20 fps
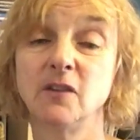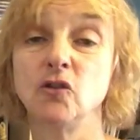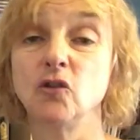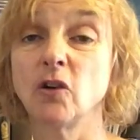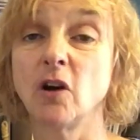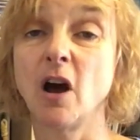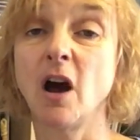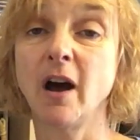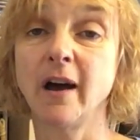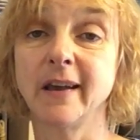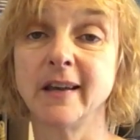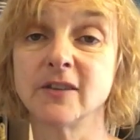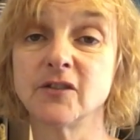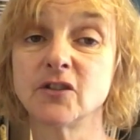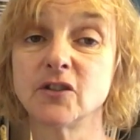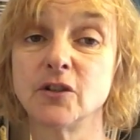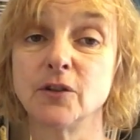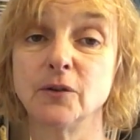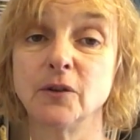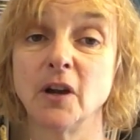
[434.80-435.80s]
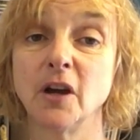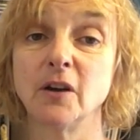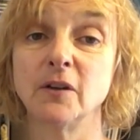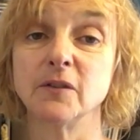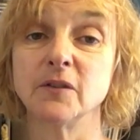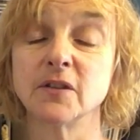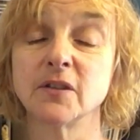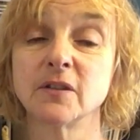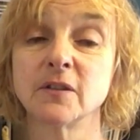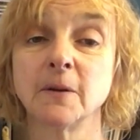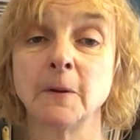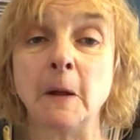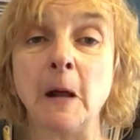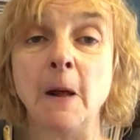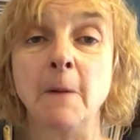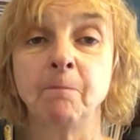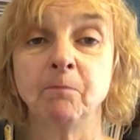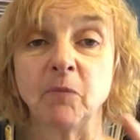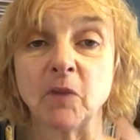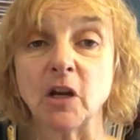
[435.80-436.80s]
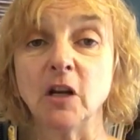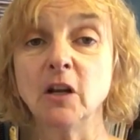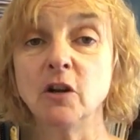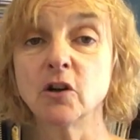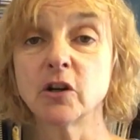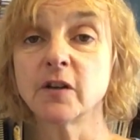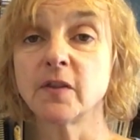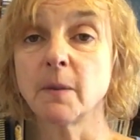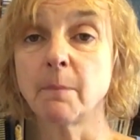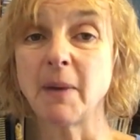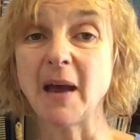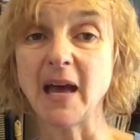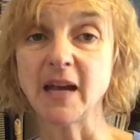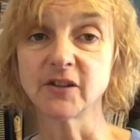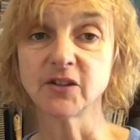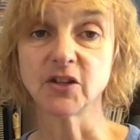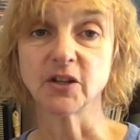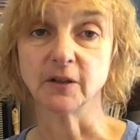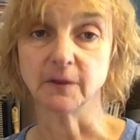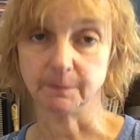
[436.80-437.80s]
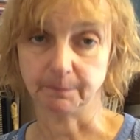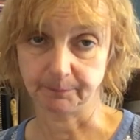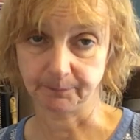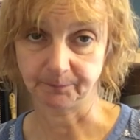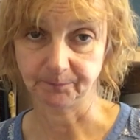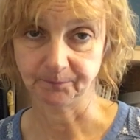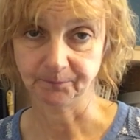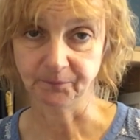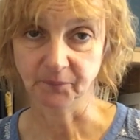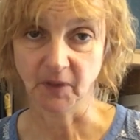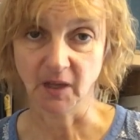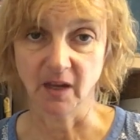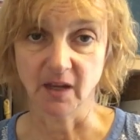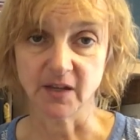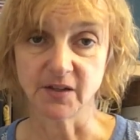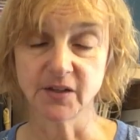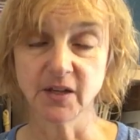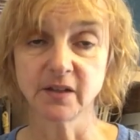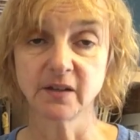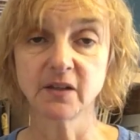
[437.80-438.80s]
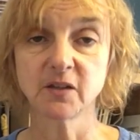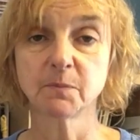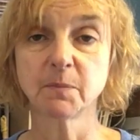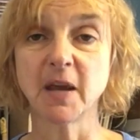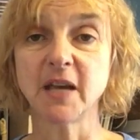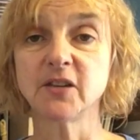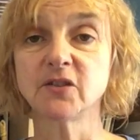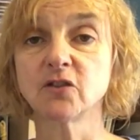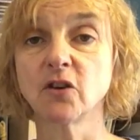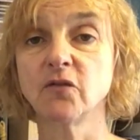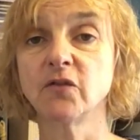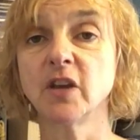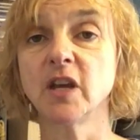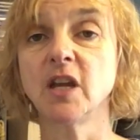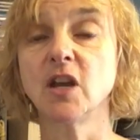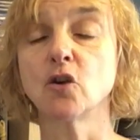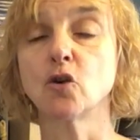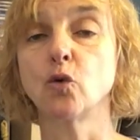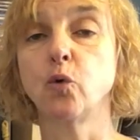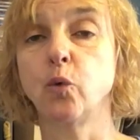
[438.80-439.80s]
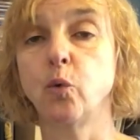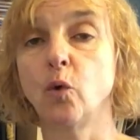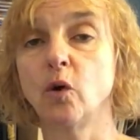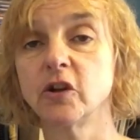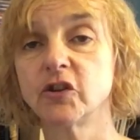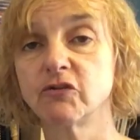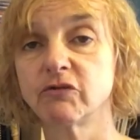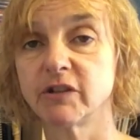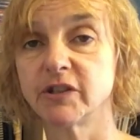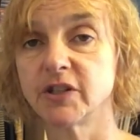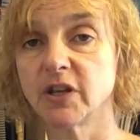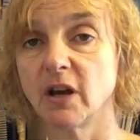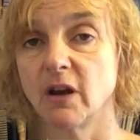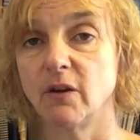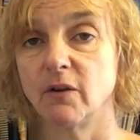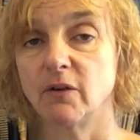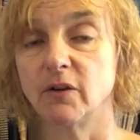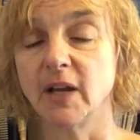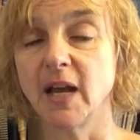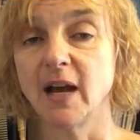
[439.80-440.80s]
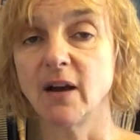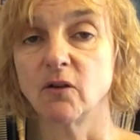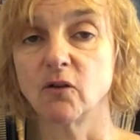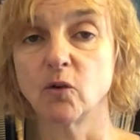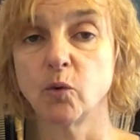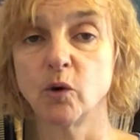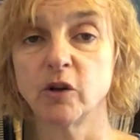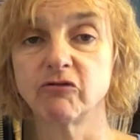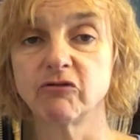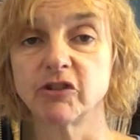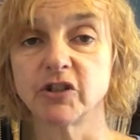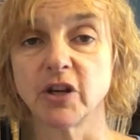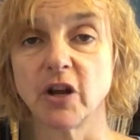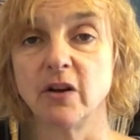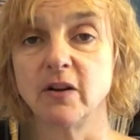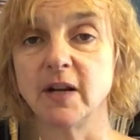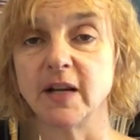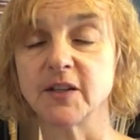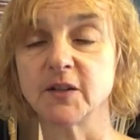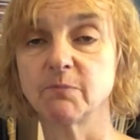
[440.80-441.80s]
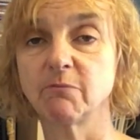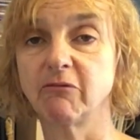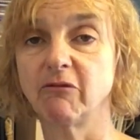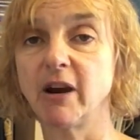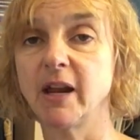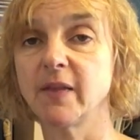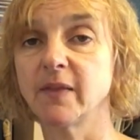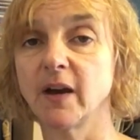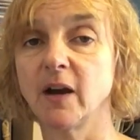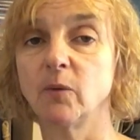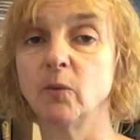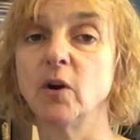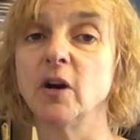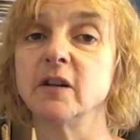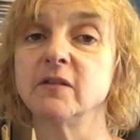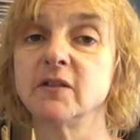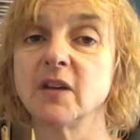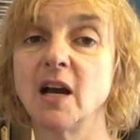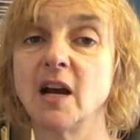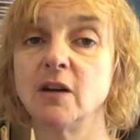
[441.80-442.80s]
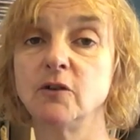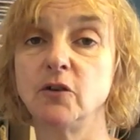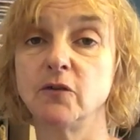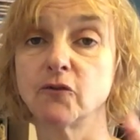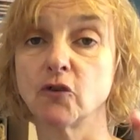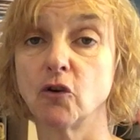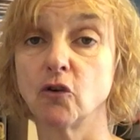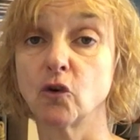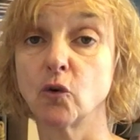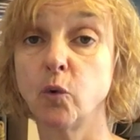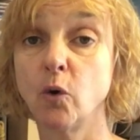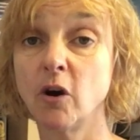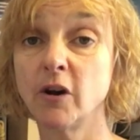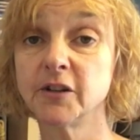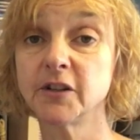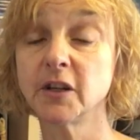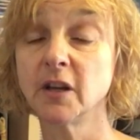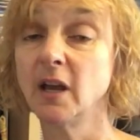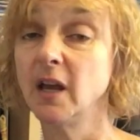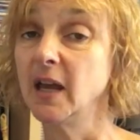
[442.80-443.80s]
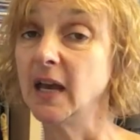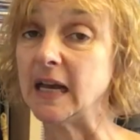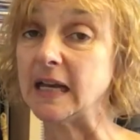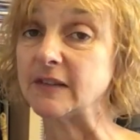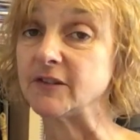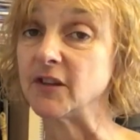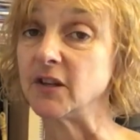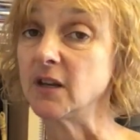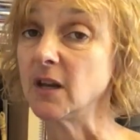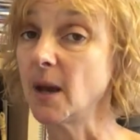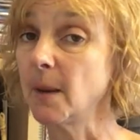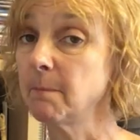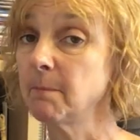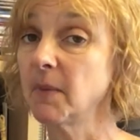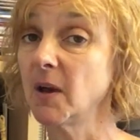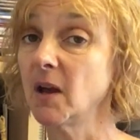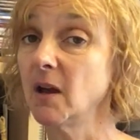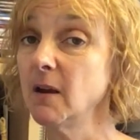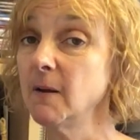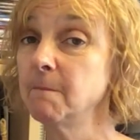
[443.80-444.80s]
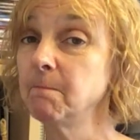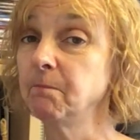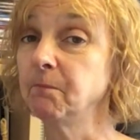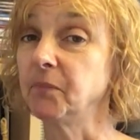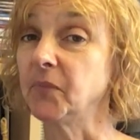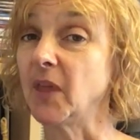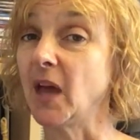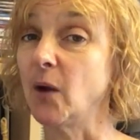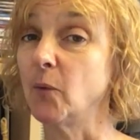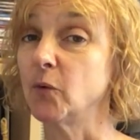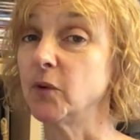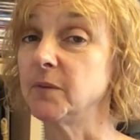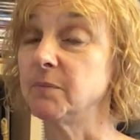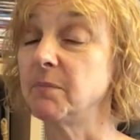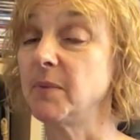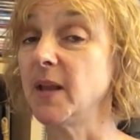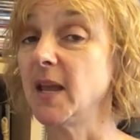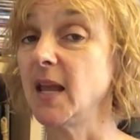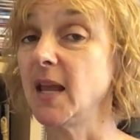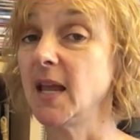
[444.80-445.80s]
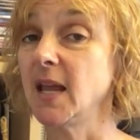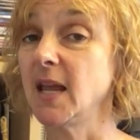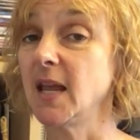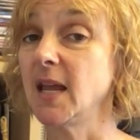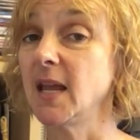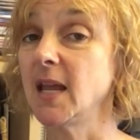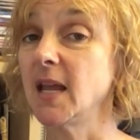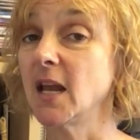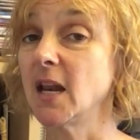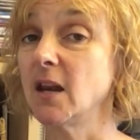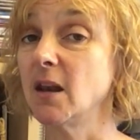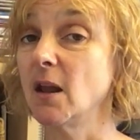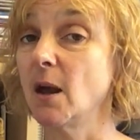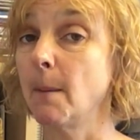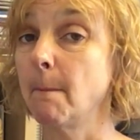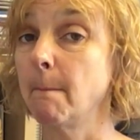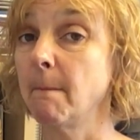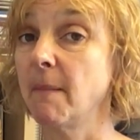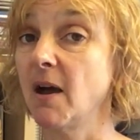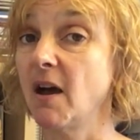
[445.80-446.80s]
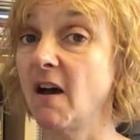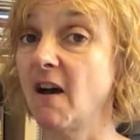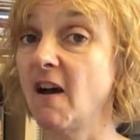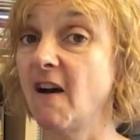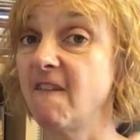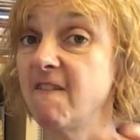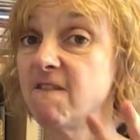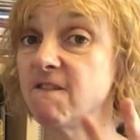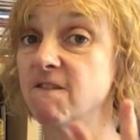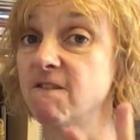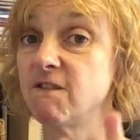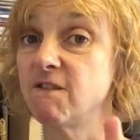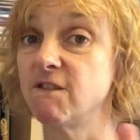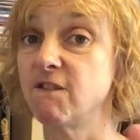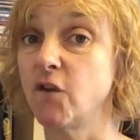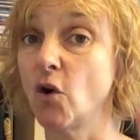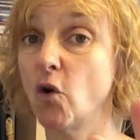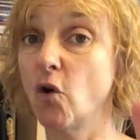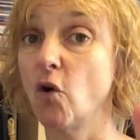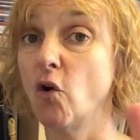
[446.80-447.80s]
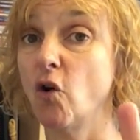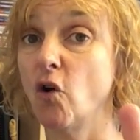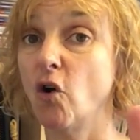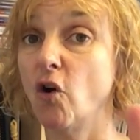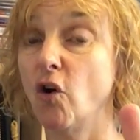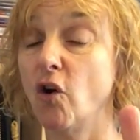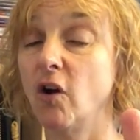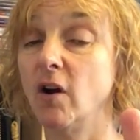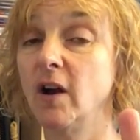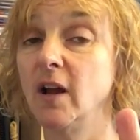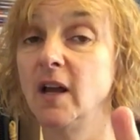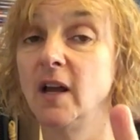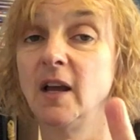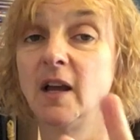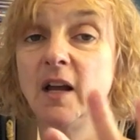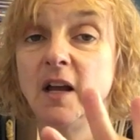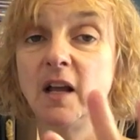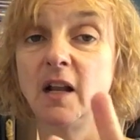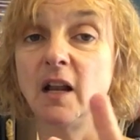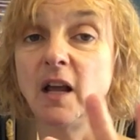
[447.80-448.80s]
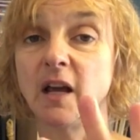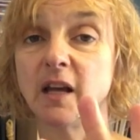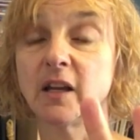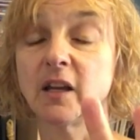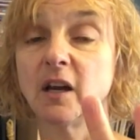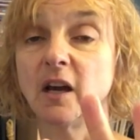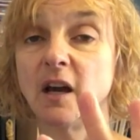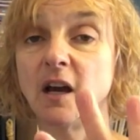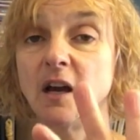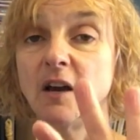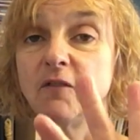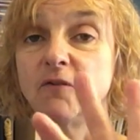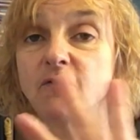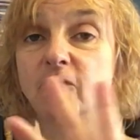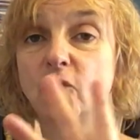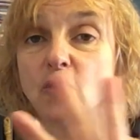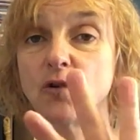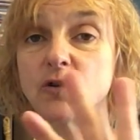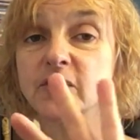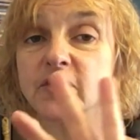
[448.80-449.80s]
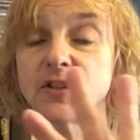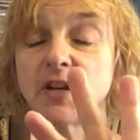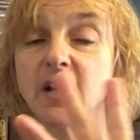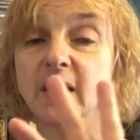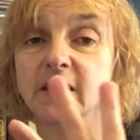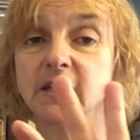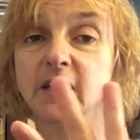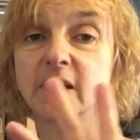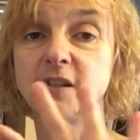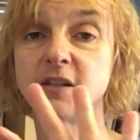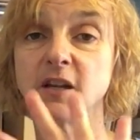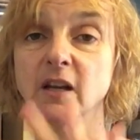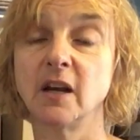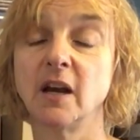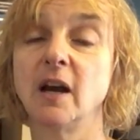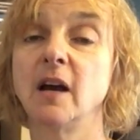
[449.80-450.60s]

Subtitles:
your highest 2 notes. I'm going to look at the pattern. It says it's based on the quadratone. Now, quadratone, let's break that word down. You've got quad, that's a number. That would be a number 4, like a 4-sided